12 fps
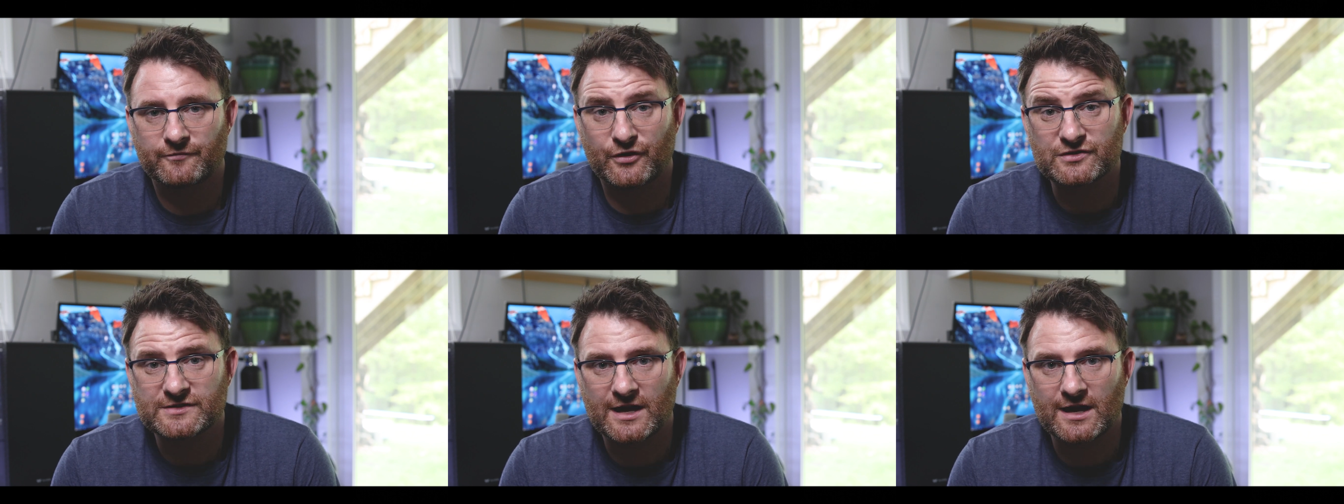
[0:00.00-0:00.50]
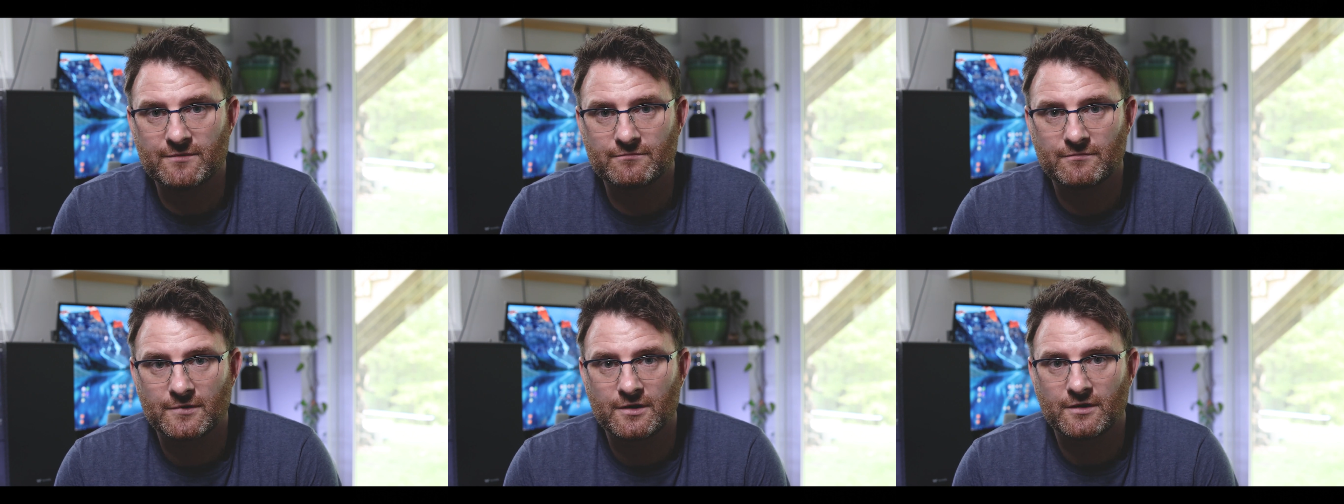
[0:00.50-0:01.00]
First
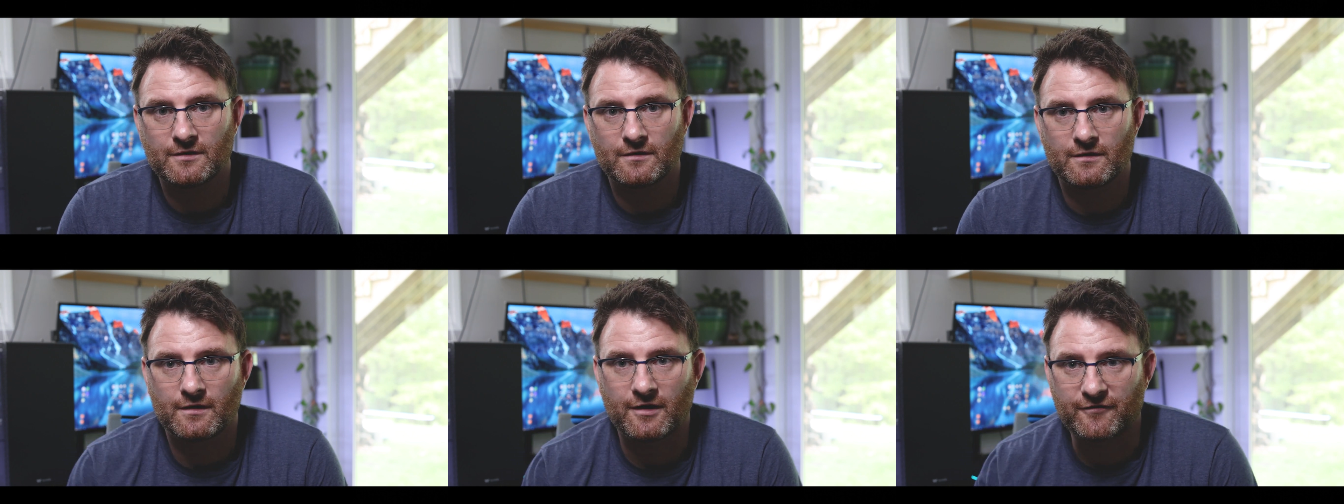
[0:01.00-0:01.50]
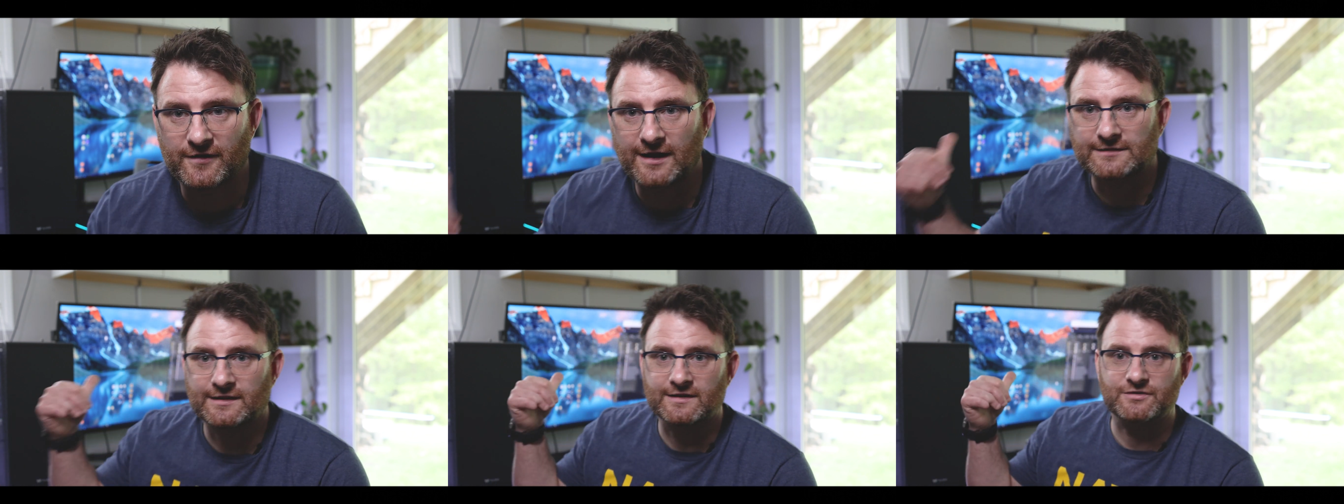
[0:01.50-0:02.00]
time, I
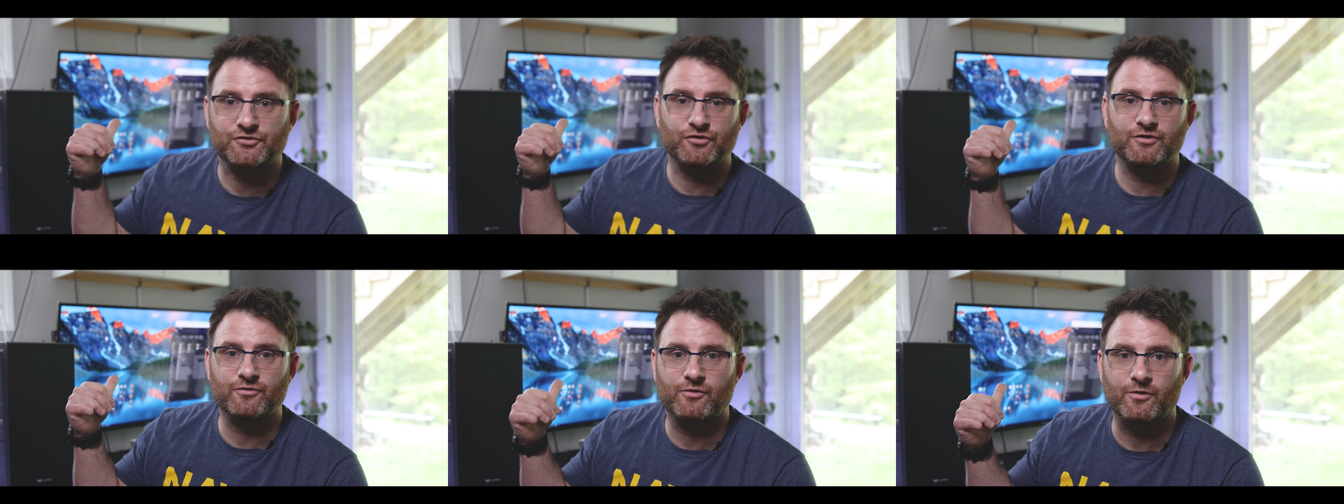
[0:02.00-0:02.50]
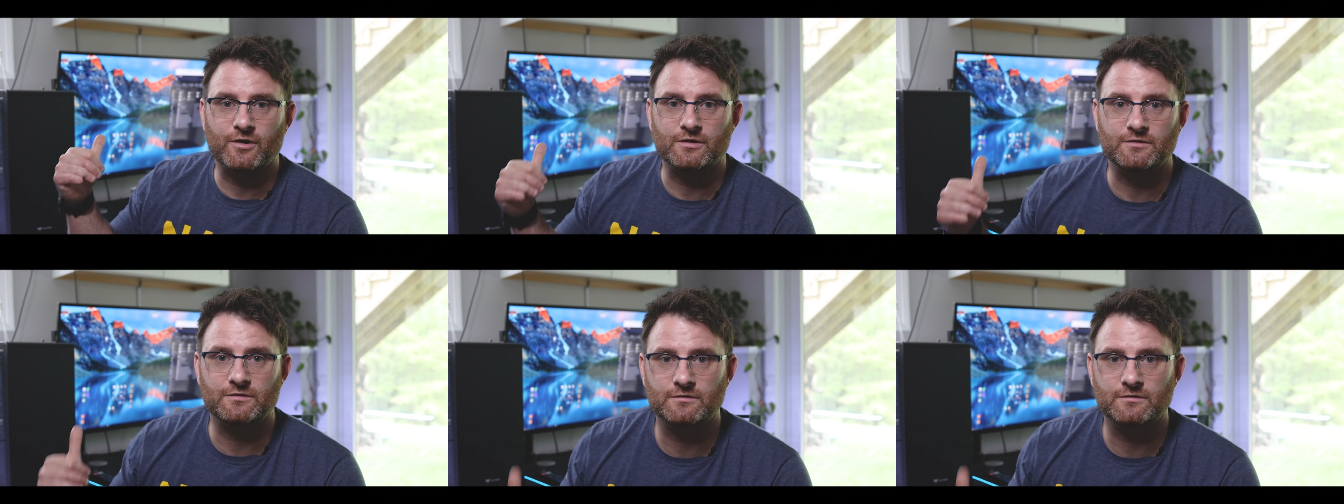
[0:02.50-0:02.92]
forgot to hit screen record.